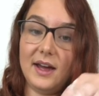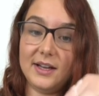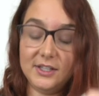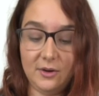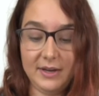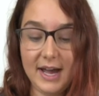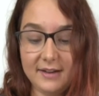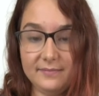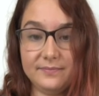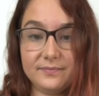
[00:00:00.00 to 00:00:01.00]
So again,
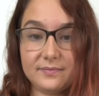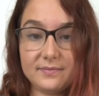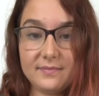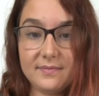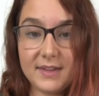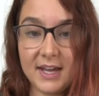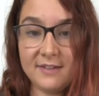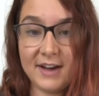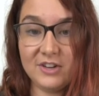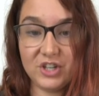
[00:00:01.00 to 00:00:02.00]

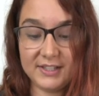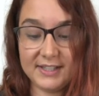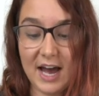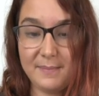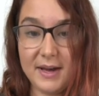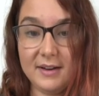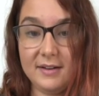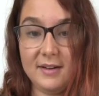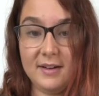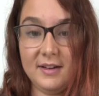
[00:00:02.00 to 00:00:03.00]
if I just tap it,
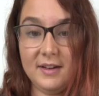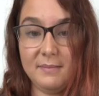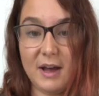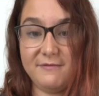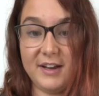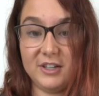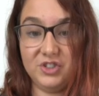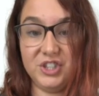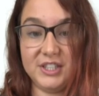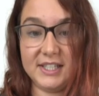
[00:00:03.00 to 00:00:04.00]
my finger is
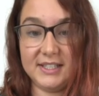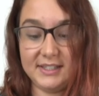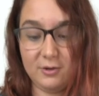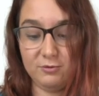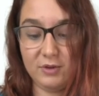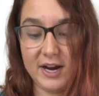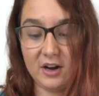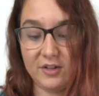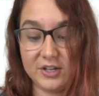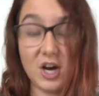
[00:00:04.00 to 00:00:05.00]
just going to stay right
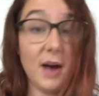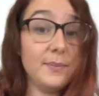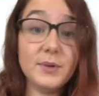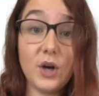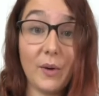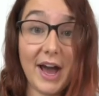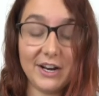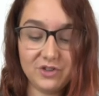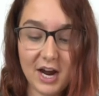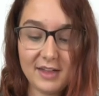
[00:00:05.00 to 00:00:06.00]
on the top. Go ahead and
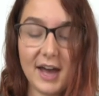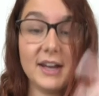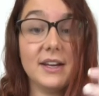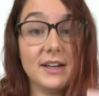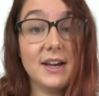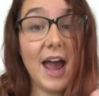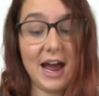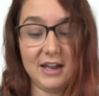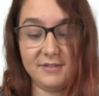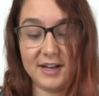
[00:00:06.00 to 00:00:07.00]
try that.
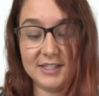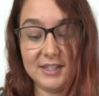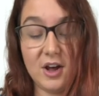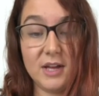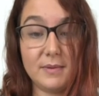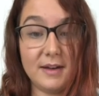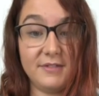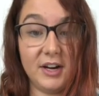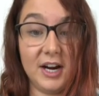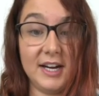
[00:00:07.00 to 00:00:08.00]
And if I slowly put my
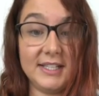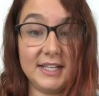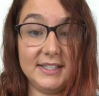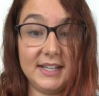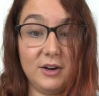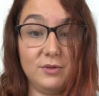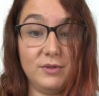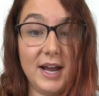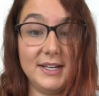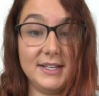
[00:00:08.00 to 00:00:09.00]
finger in, it's going to sink
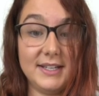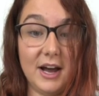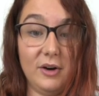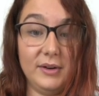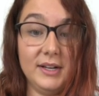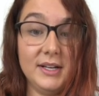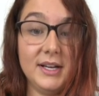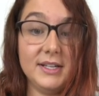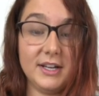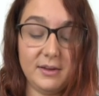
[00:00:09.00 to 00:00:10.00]
right down
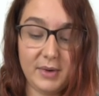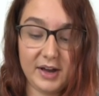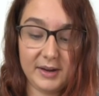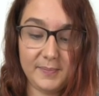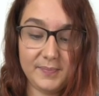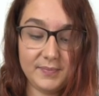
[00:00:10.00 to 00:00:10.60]
to the bottom.